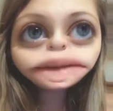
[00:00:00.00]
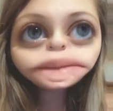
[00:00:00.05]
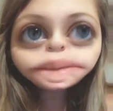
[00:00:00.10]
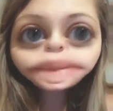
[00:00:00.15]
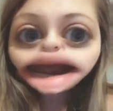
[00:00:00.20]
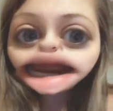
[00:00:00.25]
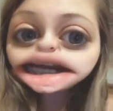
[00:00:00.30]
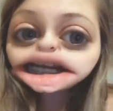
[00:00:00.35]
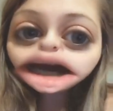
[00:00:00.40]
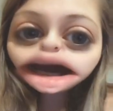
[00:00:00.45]

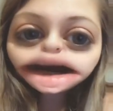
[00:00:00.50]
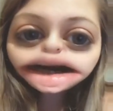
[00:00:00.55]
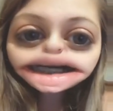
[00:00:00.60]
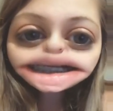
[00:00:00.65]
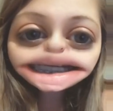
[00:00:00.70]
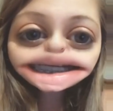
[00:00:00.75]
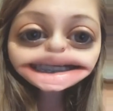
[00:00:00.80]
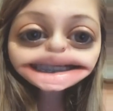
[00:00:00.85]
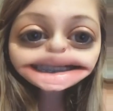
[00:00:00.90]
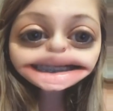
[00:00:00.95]
My
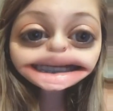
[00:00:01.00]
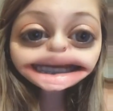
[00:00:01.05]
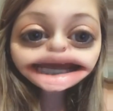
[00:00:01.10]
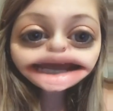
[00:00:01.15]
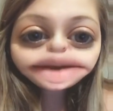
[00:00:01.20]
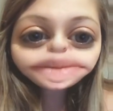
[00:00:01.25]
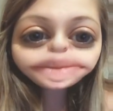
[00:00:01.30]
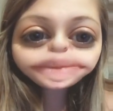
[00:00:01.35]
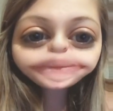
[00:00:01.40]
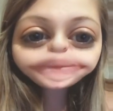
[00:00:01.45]
daughter's
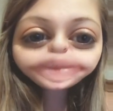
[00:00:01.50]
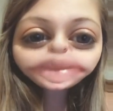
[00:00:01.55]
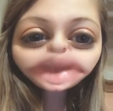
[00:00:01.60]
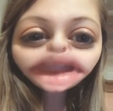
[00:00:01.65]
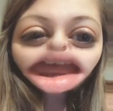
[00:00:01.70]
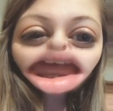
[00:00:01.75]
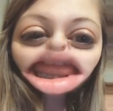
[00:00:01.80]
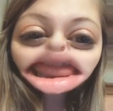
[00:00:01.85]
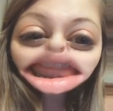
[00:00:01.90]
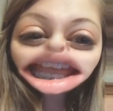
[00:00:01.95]
asleep.
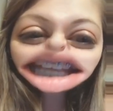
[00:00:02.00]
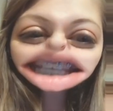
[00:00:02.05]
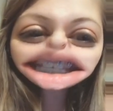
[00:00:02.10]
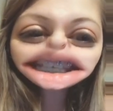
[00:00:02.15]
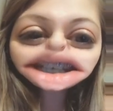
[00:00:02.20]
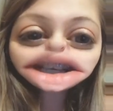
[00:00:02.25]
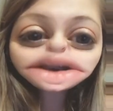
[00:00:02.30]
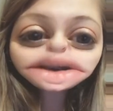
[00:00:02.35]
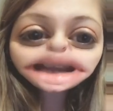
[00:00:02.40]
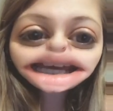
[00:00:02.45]

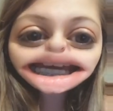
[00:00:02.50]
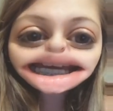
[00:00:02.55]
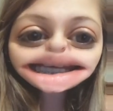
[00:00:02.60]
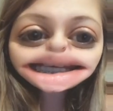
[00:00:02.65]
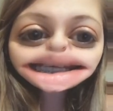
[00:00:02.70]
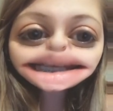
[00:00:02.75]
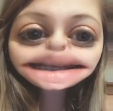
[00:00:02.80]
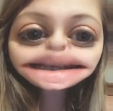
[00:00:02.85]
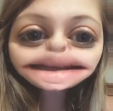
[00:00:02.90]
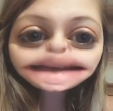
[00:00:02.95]
Let's do
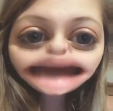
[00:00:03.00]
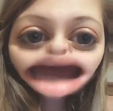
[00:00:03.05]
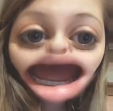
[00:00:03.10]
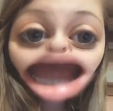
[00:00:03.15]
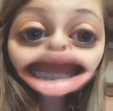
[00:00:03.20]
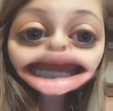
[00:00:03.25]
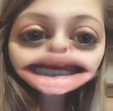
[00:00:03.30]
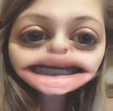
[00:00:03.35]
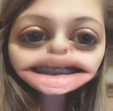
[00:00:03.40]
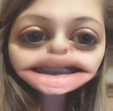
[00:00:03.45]
this.
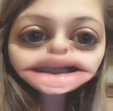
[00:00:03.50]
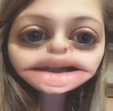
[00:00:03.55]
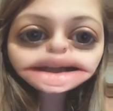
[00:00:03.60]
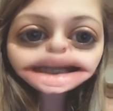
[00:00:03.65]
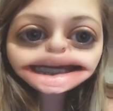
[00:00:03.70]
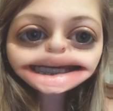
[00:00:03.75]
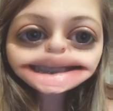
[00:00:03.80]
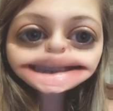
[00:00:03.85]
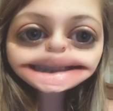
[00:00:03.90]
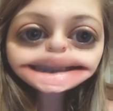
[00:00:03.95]
I can do
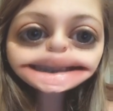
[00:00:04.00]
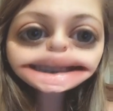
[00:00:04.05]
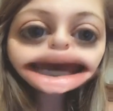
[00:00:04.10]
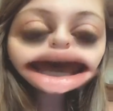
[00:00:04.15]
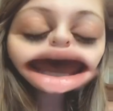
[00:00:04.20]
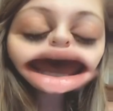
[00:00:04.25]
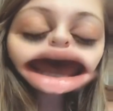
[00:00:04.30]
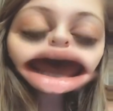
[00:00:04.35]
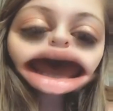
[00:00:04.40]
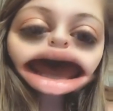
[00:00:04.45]
this.
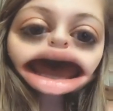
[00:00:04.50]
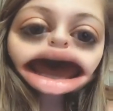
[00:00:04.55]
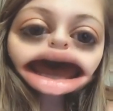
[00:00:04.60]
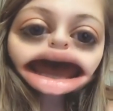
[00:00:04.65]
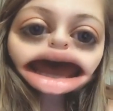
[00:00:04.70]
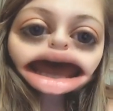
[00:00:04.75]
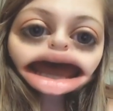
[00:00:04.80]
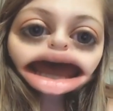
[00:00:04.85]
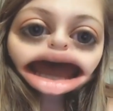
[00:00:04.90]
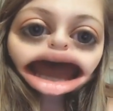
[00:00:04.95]

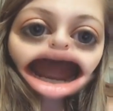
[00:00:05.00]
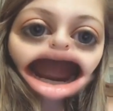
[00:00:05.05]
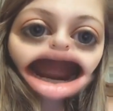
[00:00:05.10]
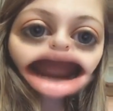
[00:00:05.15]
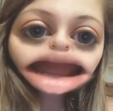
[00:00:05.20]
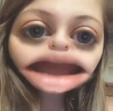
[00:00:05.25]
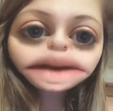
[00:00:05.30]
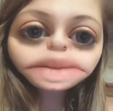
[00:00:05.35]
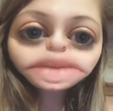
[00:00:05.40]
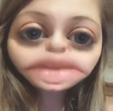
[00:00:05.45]
I
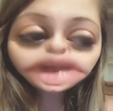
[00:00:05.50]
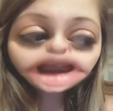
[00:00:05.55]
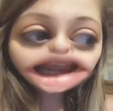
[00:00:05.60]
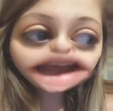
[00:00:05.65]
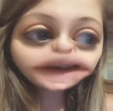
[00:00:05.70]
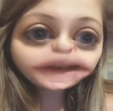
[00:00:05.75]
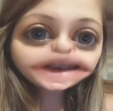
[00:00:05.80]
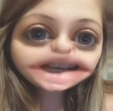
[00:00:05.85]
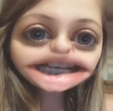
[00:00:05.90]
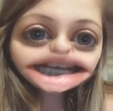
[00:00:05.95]
am
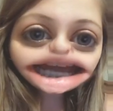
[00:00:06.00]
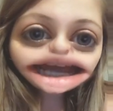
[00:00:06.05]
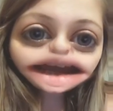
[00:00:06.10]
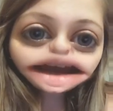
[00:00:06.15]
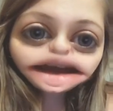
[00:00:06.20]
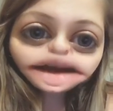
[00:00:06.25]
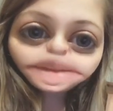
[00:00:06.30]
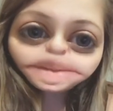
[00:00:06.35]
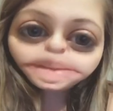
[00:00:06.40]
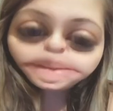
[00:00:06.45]

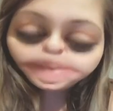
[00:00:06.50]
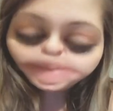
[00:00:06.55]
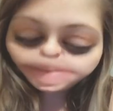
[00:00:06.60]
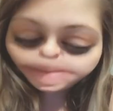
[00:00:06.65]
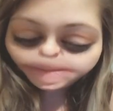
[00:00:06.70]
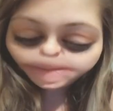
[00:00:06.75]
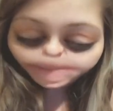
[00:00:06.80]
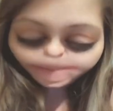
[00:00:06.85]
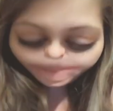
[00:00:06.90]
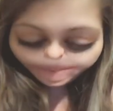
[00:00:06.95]
lifting
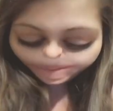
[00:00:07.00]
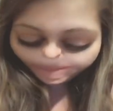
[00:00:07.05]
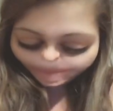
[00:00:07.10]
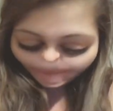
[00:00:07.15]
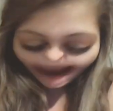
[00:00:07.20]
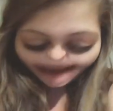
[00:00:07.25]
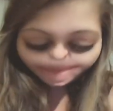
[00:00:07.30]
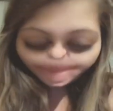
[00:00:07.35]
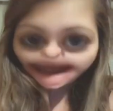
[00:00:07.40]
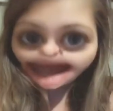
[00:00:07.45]

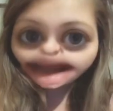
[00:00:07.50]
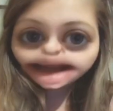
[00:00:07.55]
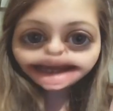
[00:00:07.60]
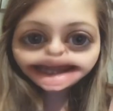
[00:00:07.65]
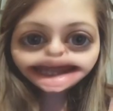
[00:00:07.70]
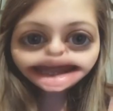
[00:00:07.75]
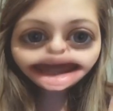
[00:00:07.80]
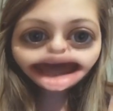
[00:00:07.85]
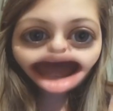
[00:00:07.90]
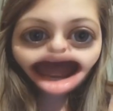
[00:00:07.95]
my
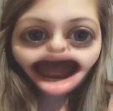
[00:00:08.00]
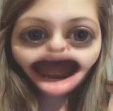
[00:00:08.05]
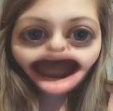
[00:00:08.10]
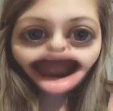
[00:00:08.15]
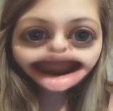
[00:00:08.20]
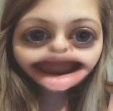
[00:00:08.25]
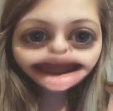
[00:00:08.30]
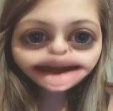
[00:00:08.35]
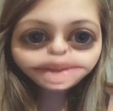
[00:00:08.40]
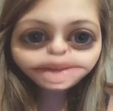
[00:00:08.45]
belly.
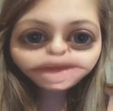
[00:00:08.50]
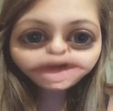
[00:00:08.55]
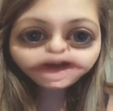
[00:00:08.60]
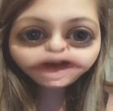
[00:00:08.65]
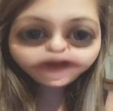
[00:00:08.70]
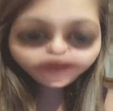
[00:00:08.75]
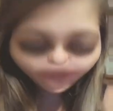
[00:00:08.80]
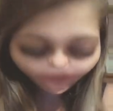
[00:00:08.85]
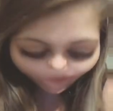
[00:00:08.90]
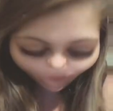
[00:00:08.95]
I am
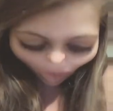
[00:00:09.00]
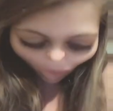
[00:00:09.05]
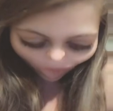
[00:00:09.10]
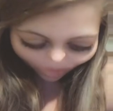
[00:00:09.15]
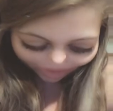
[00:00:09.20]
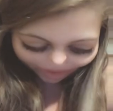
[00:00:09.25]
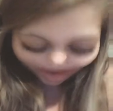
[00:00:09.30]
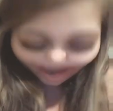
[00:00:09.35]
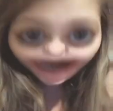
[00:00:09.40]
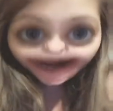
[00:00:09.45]

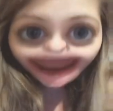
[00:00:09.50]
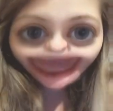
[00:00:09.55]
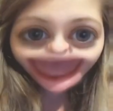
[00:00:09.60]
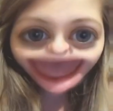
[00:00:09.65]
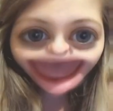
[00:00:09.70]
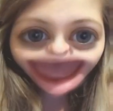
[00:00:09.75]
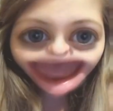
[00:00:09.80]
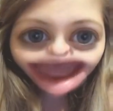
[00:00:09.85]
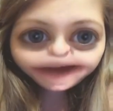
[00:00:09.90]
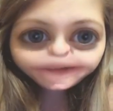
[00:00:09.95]
folding in
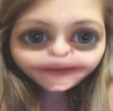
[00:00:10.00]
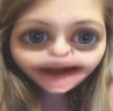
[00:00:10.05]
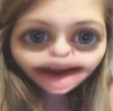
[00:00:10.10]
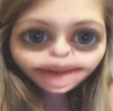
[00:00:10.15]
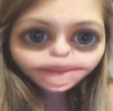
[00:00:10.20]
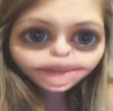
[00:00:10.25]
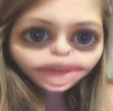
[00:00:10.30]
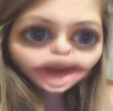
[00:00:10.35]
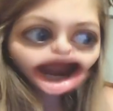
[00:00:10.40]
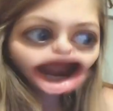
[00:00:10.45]
half.
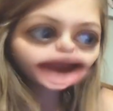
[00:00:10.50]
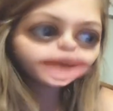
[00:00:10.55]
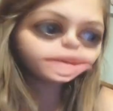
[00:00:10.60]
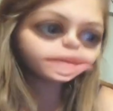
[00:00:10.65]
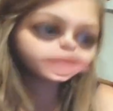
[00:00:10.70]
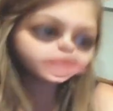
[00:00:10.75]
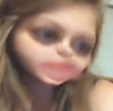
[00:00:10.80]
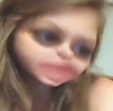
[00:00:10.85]
I'm